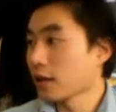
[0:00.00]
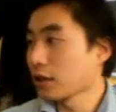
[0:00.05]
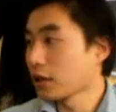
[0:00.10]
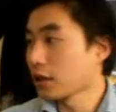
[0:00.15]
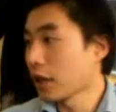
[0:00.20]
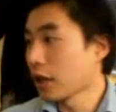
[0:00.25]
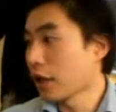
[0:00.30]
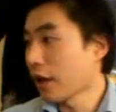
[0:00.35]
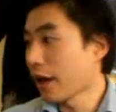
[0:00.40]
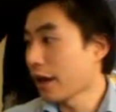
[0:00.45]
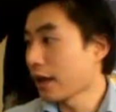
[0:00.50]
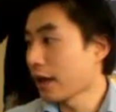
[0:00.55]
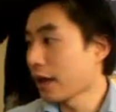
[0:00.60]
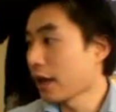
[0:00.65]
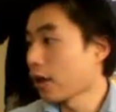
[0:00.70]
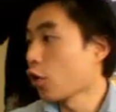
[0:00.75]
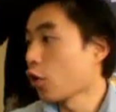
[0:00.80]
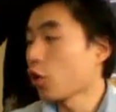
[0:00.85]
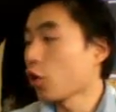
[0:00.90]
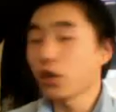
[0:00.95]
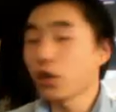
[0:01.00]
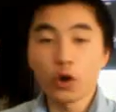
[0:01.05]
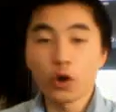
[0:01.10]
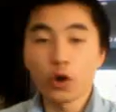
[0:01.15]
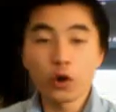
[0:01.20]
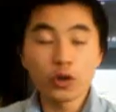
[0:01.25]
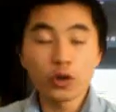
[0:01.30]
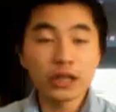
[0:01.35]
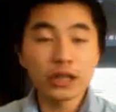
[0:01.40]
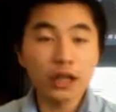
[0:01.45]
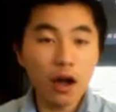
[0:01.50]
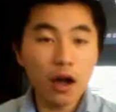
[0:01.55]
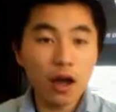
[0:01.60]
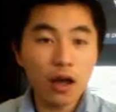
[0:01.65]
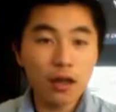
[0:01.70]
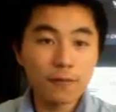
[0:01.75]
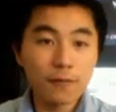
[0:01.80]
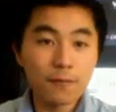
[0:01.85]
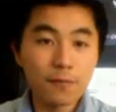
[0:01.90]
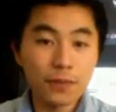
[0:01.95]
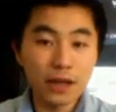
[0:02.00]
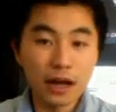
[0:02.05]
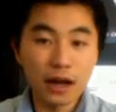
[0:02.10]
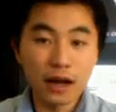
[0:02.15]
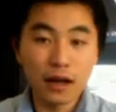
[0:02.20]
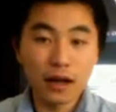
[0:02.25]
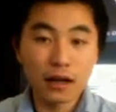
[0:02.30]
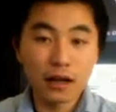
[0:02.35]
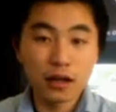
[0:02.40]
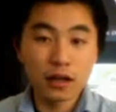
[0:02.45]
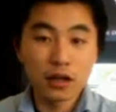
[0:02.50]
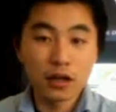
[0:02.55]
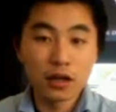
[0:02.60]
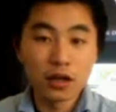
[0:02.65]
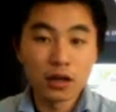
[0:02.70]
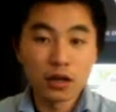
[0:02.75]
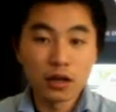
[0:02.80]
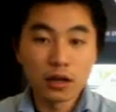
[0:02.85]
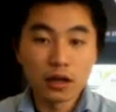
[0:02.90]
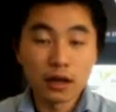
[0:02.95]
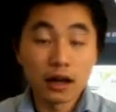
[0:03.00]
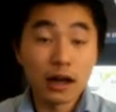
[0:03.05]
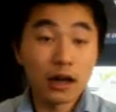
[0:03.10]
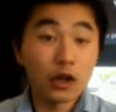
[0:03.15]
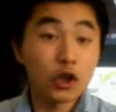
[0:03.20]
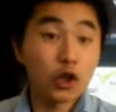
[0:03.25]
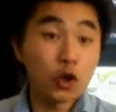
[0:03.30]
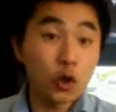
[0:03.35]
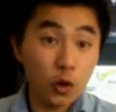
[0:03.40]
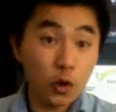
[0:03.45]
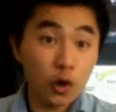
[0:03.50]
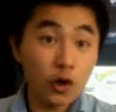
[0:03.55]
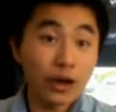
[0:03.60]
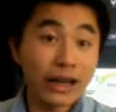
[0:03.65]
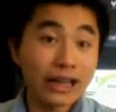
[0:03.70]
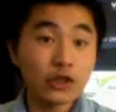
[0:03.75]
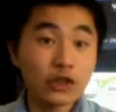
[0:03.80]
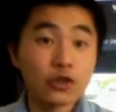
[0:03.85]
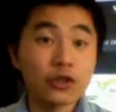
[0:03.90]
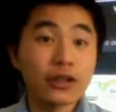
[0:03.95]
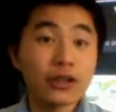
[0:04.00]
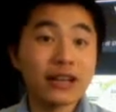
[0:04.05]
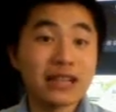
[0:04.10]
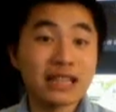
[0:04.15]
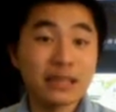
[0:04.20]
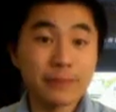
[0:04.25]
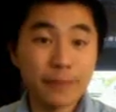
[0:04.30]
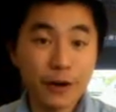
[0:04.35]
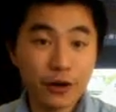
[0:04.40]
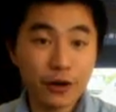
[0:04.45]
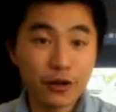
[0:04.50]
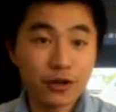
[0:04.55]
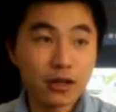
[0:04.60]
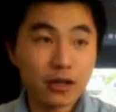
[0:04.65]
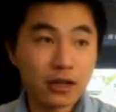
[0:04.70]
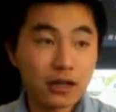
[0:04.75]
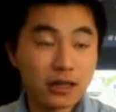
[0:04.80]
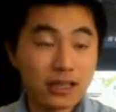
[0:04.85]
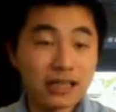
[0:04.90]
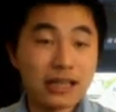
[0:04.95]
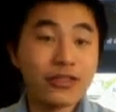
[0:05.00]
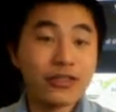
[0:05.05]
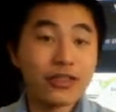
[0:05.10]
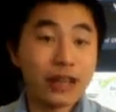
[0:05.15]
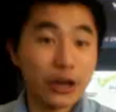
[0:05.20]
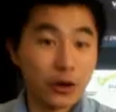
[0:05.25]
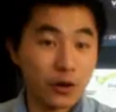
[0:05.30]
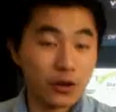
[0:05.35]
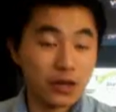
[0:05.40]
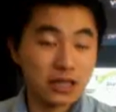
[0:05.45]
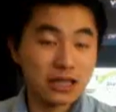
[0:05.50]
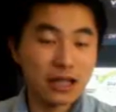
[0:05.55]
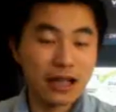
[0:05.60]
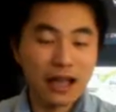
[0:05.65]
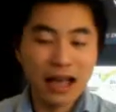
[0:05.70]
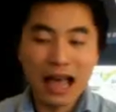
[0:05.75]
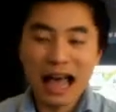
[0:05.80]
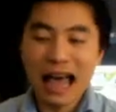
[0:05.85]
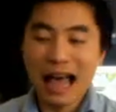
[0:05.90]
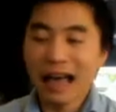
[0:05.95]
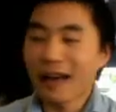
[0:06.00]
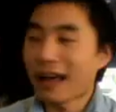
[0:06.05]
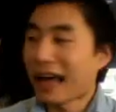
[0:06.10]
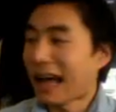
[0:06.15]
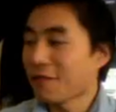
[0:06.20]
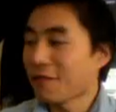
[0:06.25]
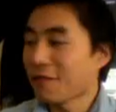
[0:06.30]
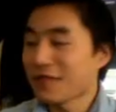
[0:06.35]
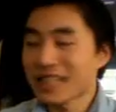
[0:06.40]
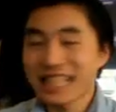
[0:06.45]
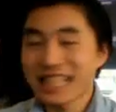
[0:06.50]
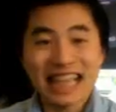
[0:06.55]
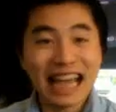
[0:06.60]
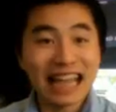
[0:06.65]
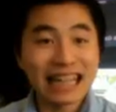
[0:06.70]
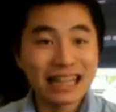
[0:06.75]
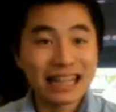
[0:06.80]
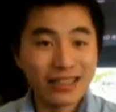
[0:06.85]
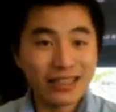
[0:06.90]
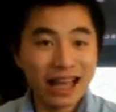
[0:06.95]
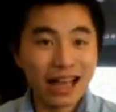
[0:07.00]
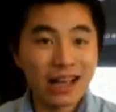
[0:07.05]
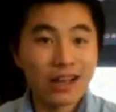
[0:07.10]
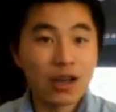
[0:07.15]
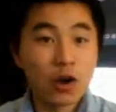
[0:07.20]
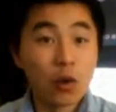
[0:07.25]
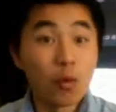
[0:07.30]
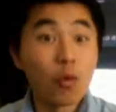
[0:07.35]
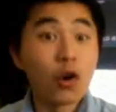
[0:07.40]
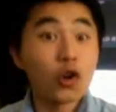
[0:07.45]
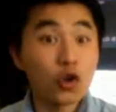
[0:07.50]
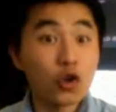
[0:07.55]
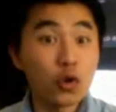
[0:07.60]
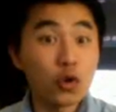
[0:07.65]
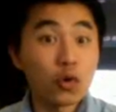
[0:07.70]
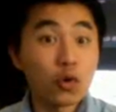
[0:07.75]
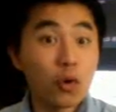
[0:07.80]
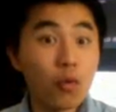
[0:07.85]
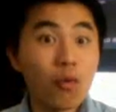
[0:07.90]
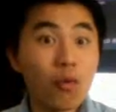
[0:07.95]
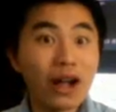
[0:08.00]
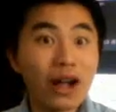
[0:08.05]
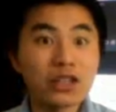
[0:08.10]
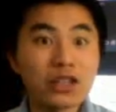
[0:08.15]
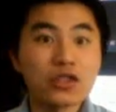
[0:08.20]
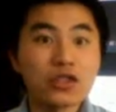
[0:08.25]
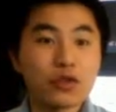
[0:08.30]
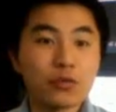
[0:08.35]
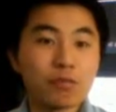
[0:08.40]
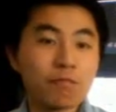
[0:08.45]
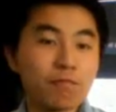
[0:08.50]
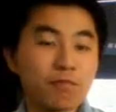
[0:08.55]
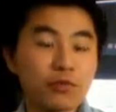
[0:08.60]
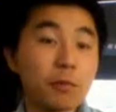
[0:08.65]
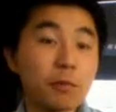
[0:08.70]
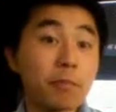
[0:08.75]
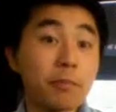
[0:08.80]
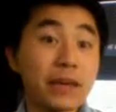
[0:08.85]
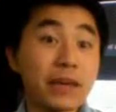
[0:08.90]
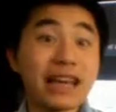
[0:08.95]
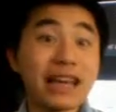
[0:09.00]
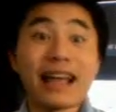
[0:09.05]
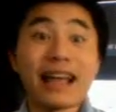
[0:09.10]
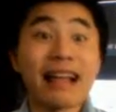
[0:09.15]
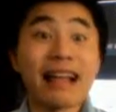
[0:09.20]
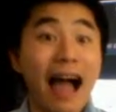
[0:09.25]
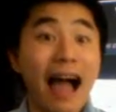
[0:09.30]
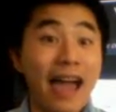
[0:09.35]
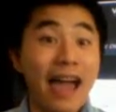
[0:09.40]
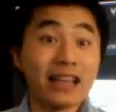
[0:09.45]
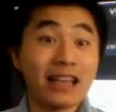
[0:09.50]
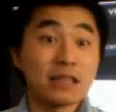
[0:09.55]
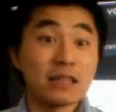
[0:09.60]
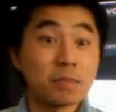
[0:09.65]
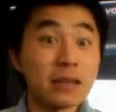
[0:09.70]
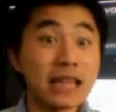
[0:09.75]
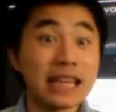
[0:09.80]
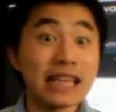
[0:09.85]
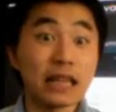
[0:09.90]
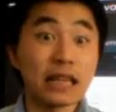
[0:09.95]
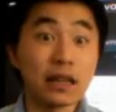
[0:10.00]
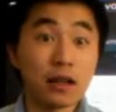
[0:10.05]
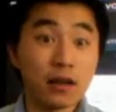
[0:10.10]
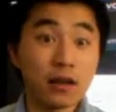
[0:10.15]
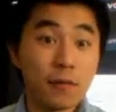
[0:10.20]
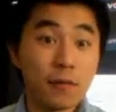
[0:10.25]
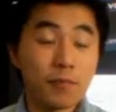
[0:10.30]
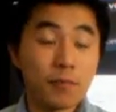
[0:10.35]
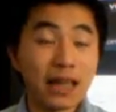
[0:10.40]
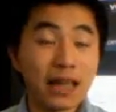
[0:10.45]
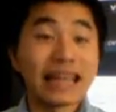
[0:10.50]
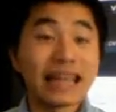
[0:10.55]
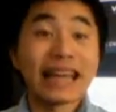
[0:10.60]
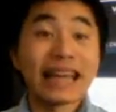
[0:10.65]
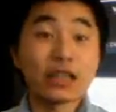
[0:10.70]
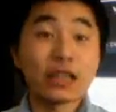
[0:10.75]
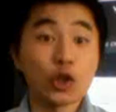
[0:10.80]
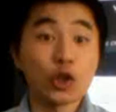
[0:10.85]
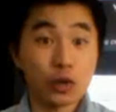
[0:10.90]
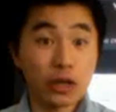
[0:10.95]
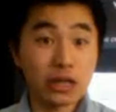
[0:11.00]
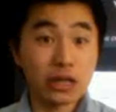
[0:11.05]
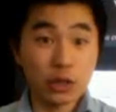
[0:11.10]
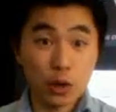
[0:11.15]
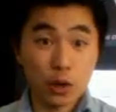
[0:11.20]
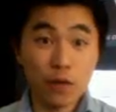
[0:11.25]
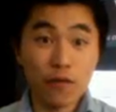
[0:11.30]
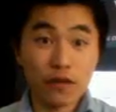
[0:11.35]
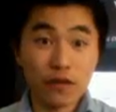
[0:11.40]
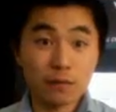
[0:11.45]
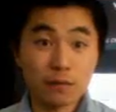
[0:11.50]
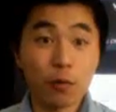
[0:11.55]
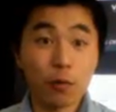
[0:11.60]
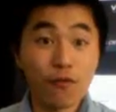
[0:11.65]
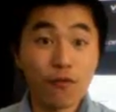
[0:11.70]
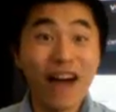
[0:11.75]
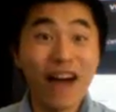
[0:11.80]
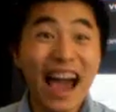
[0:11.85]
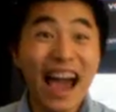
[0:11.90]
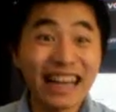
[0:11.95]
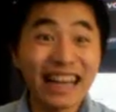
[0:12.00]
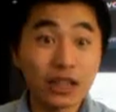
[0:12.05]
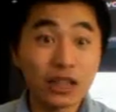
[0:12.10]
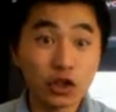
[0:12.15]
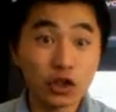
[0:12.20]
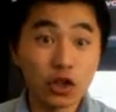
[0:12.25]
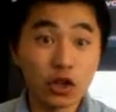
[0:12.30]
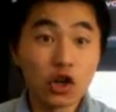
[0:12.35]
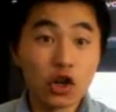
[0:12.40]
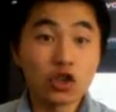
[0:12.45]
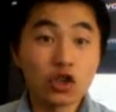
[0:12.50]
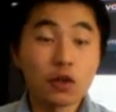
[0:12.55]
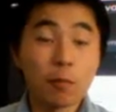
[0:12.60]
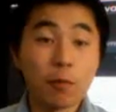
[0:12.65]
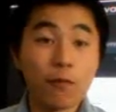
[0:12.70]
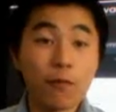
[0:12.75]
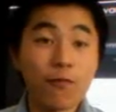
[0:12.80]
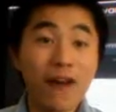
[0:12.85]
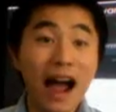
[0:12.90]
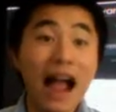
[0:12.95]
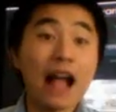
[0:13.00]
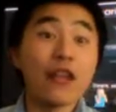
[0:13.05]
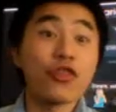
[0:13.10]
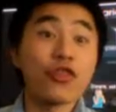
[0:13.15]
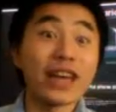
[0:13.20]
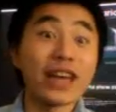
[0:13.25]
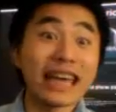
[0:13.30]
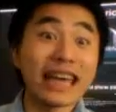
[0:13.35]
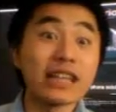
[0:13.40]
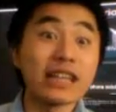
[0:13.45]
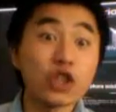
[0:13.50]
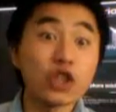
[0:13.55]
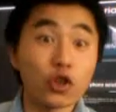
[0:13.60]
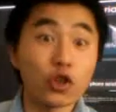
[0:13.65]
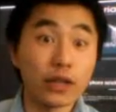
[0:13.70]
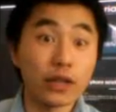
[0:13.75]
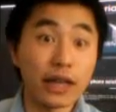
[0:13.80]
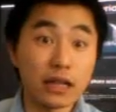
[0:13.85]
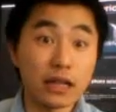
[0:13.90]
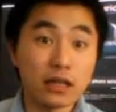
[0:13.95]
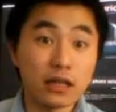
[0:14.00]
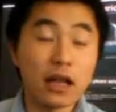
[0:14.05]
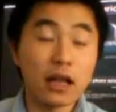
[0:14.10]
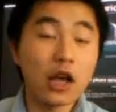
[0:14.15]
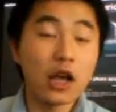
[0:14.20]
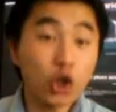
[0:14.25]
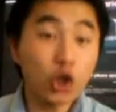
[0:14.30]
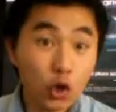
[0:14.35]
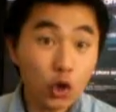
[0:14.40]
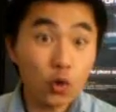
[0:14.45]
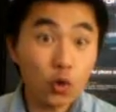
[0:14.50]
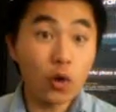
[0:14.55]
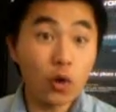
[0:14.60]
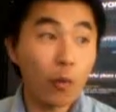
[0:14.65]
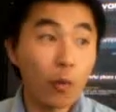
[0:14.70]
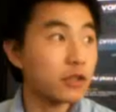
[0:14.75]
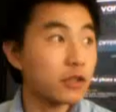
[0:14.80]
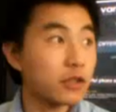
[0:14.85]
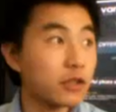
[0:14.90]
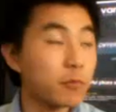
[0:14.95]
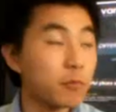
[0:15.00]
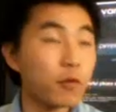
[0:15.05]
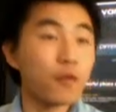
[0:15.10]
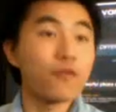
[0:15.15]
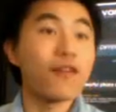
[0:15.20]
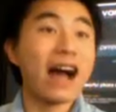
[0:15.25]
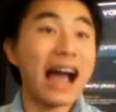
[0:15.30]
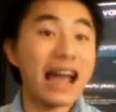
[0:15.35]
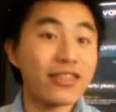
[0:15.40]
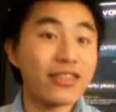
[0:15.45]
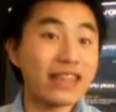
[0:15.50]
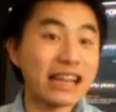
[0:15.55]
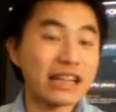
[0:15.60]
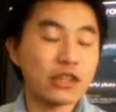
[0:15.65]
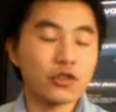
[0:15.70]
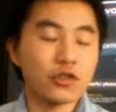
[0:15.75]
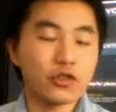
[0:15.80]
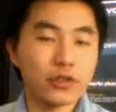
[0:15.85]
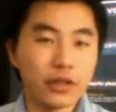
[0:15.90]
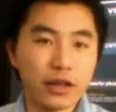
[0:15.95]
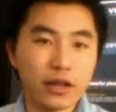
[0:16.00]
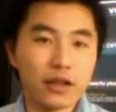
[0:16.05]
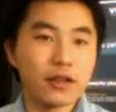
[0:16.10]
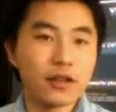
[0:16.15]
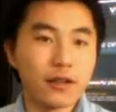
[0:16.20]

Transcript: You know, early on, Google Internet conspiracy theorists have stated that, well, Google wants to be an ISP, an internet service provider, to provide the internet. Google wants to provide the internet.